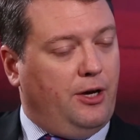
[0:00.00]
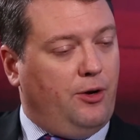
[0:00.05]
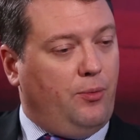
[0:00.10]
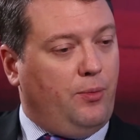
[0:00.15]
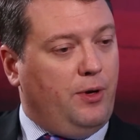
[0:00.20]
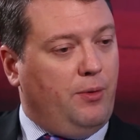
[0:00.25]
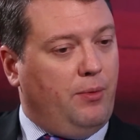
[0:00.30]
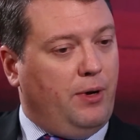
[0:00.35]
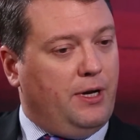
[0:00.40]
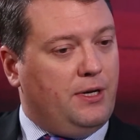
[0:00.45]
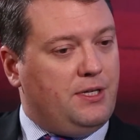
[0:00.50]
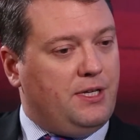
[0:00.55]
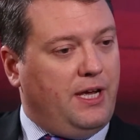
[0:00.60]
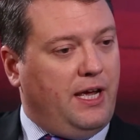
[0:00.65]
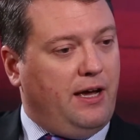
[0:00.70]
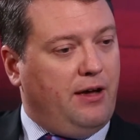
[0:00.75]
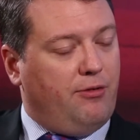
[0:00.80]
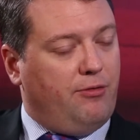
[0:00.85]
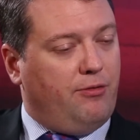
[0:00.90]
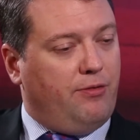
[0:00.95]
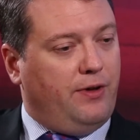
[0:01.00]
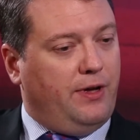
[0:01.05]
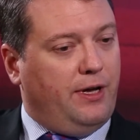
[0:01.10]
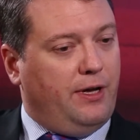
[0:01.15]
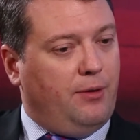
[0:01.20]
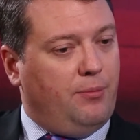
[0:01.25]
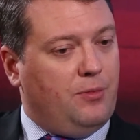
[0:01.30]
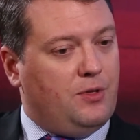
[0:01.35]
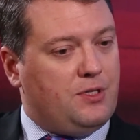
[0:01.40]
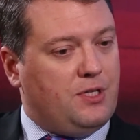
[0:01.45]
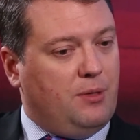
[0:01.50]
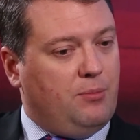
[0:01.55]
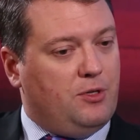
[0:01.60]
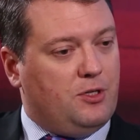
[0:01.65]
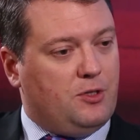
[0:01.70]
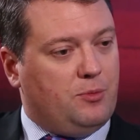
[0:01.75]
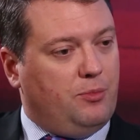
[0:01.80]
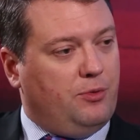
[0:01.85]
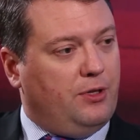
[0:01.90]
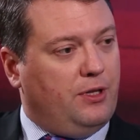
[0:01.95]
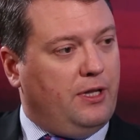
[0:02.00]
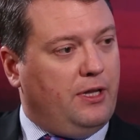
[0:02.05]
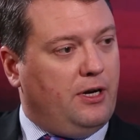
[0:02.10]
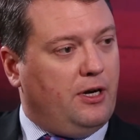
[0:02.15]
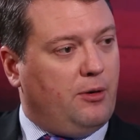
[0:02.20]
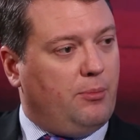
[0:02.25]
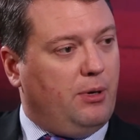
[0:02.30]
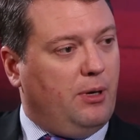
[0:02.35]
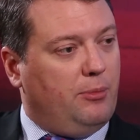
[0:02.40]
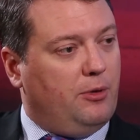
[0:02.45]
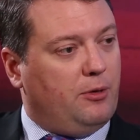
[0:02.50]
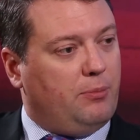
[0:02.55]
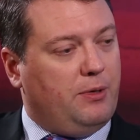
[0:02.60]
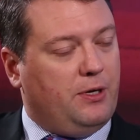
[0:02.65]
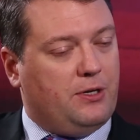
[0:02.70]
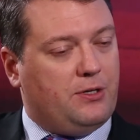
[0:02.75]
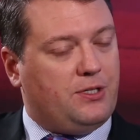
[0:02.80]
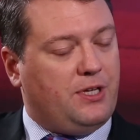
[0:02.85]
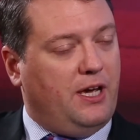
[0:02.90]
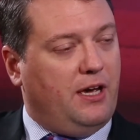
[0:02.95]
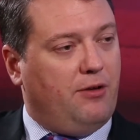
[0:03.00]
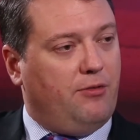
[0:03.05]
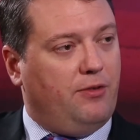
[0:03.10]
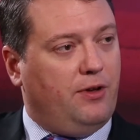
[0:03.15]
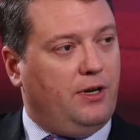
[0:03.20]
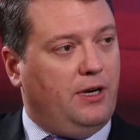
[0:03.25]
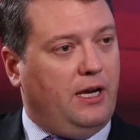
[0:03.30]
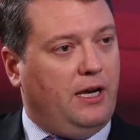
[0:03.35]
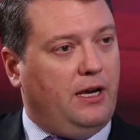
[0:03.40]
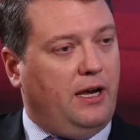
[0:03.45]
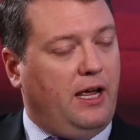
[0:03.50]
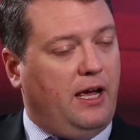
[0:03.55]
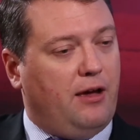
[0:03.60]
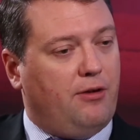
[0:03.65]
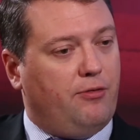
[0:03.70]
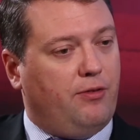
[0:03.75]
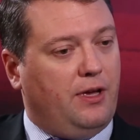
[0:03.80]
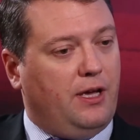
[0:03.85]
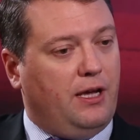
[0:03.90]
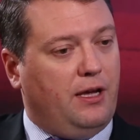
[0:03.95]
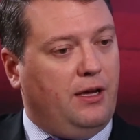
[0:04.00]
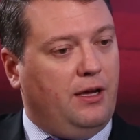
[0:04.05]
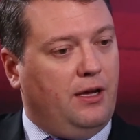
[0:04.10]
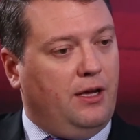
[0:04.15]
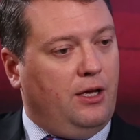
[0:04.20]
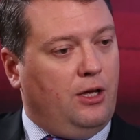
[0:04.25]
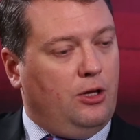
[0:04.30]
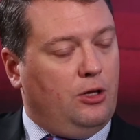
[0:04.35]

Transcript: we want to have the same discipline that our public peers have and have a